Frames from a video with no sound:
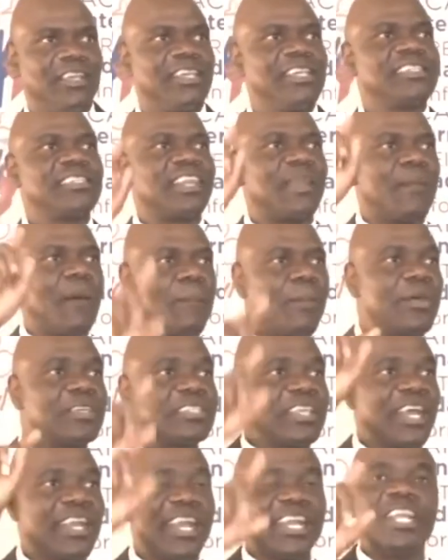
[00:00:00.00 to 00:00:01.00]
Is
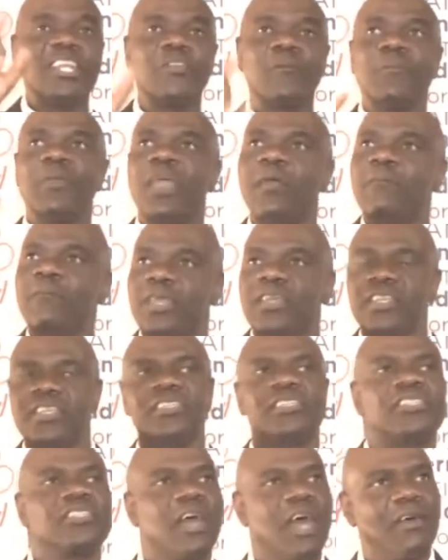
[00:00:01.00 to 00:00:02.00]
Ramaphosa ready to be a
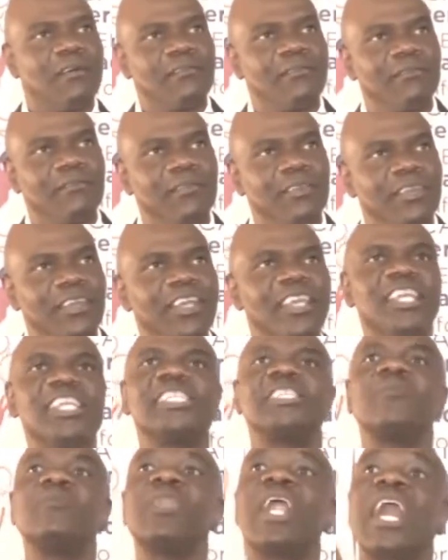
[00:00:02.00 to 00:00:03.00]
minister?
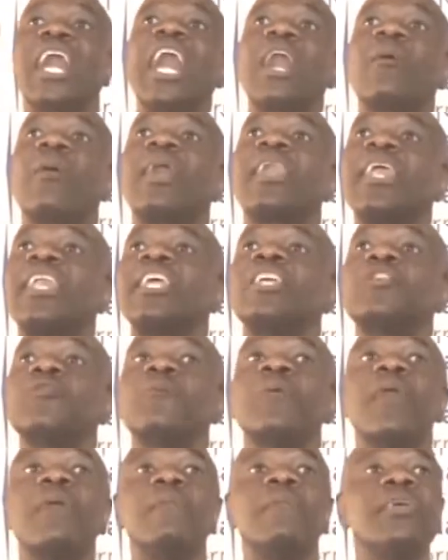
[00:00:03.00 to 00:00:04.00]
Is Mnangagwa ready
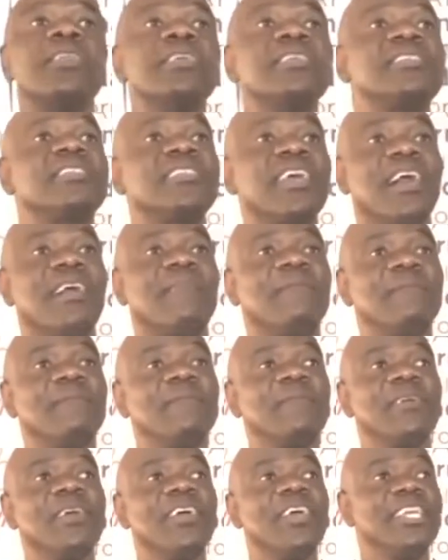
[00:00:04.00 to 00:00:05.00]
to be a minister?
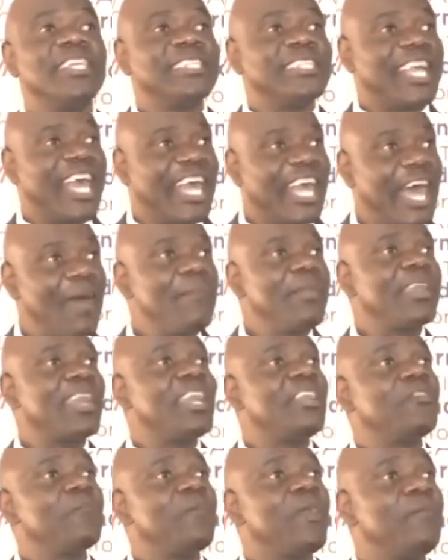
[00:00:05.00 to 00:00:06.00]
Is Kagame
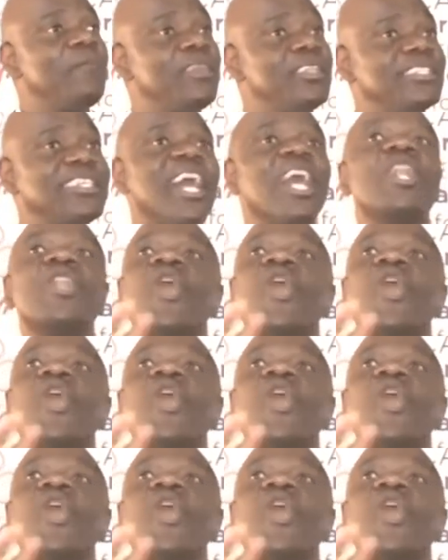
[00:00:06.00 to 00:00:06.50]
ready to be a minister?